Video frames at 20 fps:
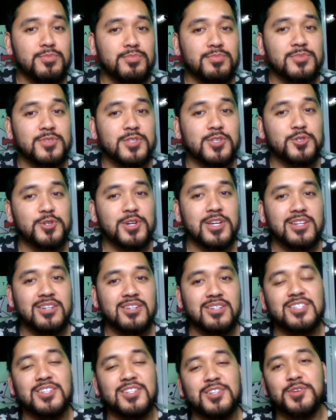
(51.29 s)
the trader,
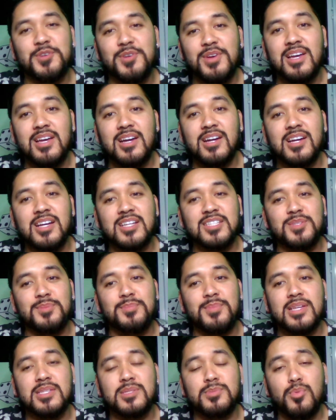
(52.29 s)
to create a
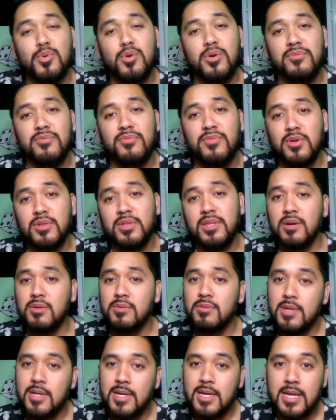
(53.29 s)
customized portfolio
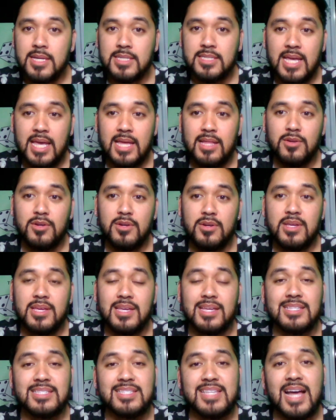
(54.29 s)
tailored
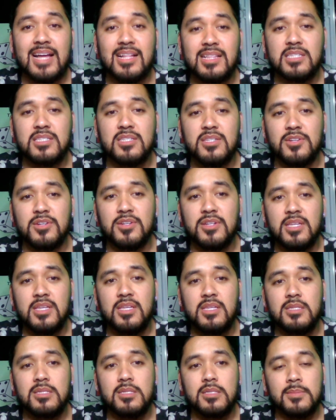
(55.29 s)
exactly to your
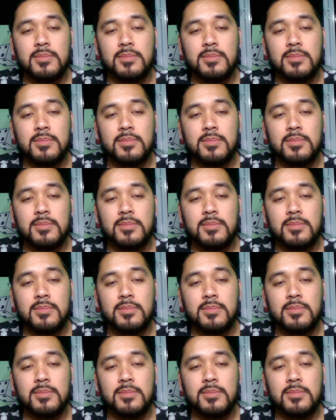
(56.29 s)
needs.